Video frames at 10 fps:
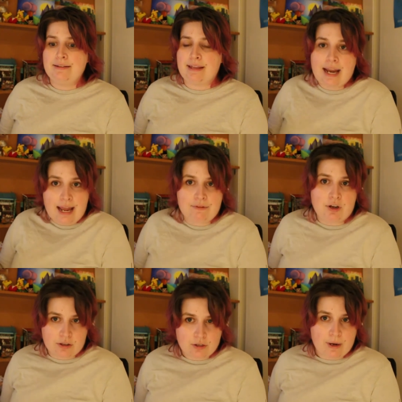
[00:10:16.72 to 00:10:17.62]
they have
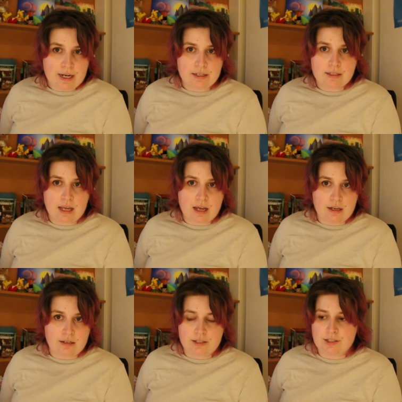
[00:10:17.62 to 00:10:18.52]
earthquakes
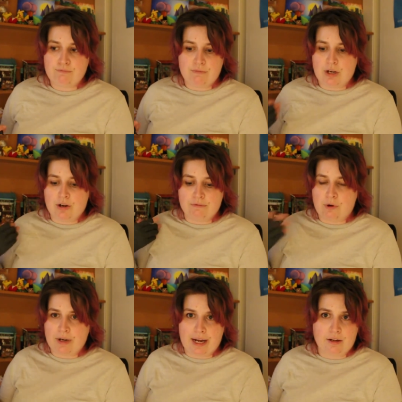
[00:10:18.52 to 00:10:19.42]
and, you know,
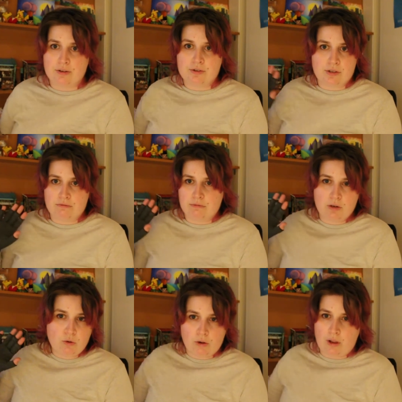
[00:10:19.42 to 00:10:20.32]
volcanoes and
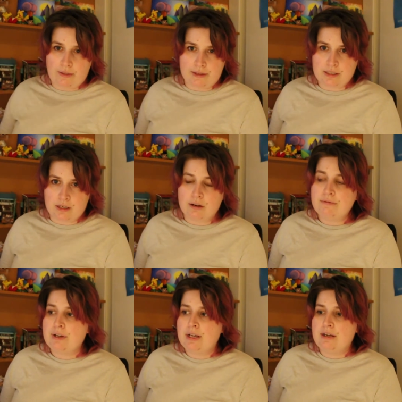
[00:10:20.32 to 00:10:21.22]
all other
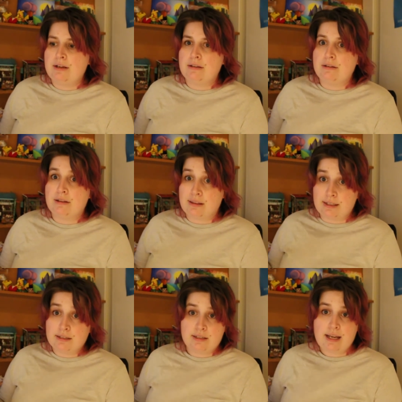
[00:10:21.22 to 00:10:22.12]
stuff.
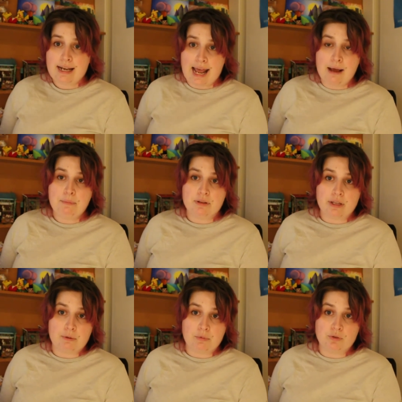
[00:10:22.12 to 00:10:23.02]
Things can happen
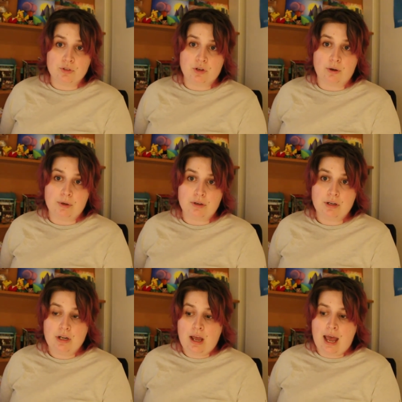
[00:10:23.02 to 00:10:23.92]
that will stop it.
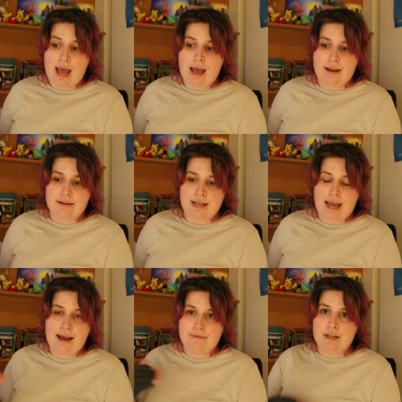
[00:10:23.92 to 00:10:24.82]
And
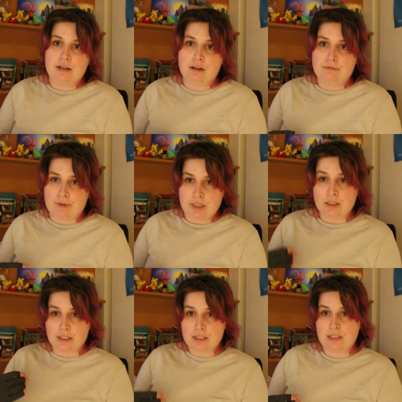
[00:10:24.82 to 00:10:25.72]
having a
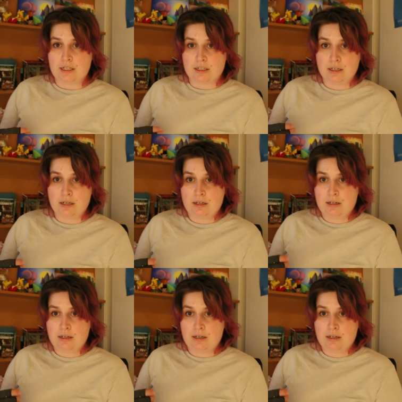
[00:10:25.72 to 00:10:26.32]
realistic